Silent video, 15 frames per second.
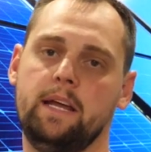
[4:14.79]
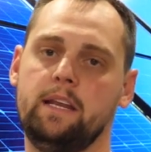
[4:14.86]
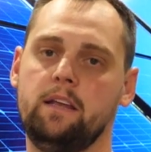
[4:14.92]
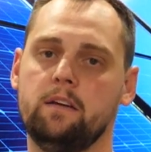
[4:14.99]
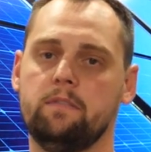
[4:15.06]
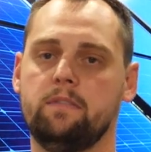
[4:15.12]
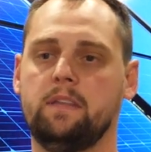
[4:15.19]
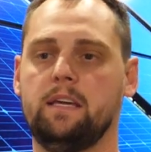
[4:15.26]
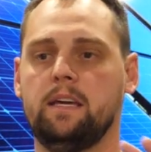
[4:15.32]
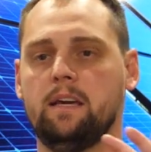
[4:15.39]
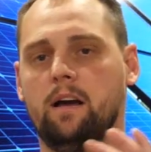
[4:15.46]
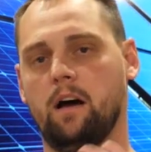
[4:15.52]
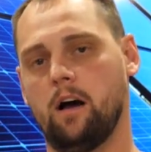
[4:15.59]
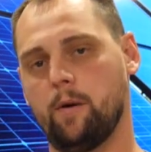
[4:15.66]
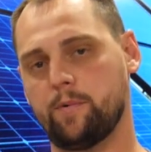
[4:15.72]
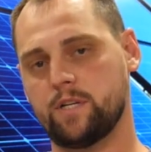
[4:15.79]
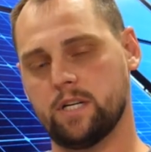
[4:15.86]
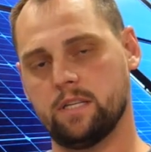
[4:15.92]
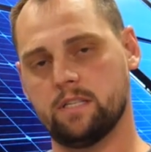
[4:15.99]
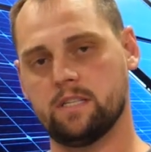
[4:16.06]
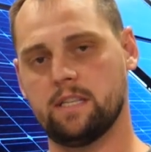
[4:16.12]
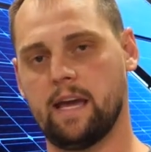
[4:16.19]
any of the
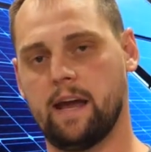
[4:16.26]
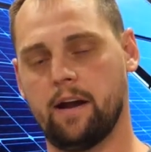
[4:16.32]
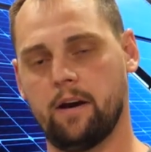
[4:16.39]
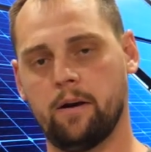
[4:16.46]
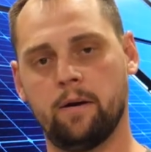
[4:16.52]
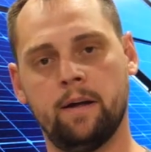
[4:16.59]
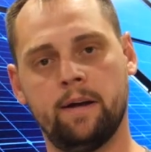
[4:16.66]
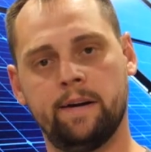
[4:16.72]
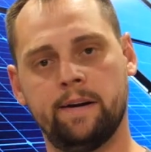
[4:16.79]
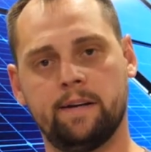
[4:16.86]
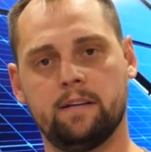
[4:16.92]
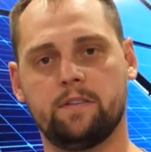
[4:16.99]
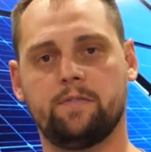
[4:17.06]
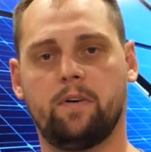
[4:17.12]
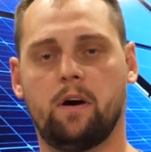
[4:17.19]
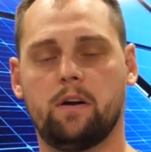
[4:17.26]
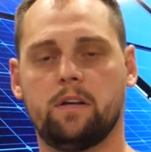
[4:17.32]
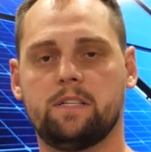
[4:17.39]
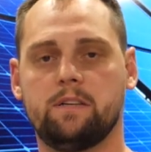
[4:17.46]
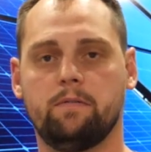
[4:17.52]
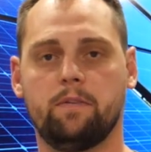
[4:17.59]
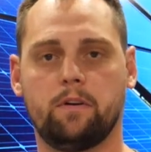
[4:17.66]
options there as far
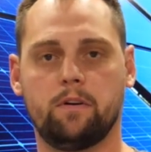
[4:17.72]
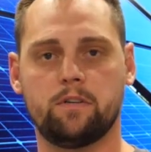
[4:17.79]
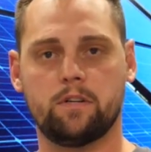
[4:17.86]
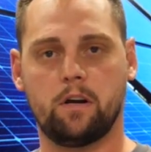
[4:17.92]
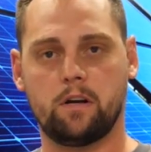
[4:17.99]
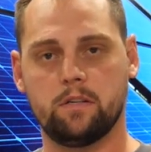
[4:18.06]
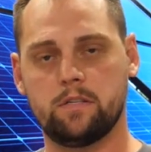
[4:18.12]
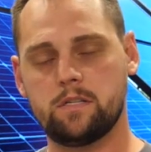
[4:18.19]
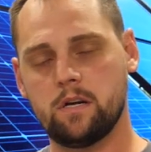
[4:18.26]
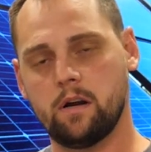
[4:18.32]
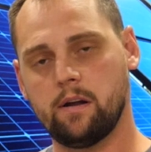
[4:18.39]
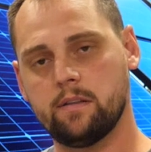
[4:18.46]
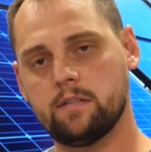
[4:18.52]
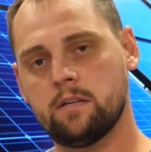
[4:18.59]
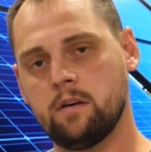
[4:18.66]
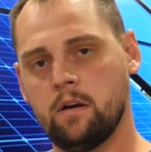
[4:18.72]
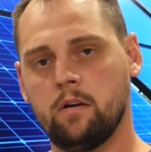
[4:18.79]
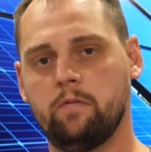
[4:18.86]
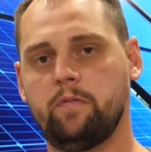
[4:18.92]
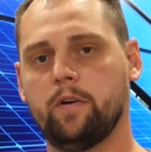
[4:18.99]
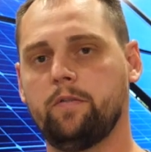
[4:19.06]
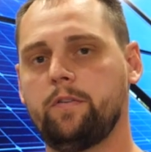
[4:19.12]
as inverters are concerned,
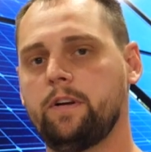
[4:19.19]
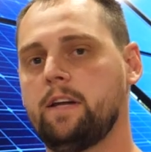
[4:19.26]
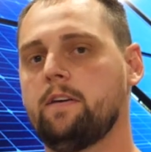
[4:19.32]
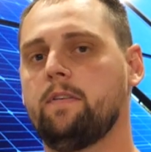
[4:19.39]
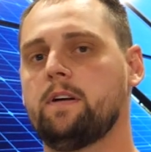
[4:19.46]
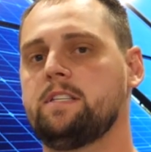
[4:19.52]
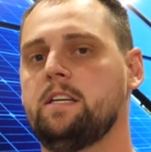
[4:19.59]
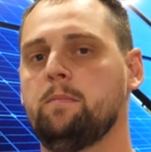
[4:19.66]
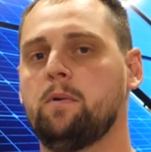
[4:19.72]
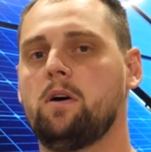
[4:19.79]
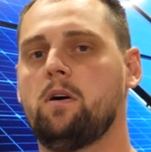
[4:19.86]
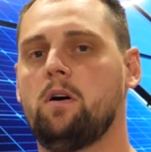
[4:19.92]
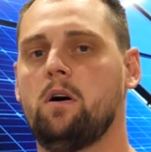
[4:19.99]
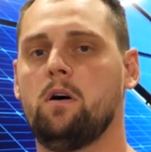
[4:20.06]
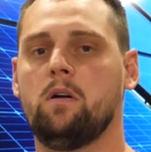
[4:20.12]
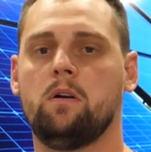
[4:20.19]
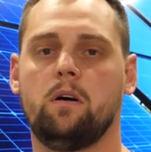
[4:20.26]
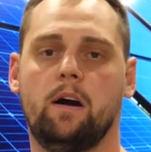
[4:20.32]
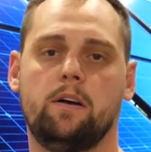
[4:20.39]
feel free to give our team a call.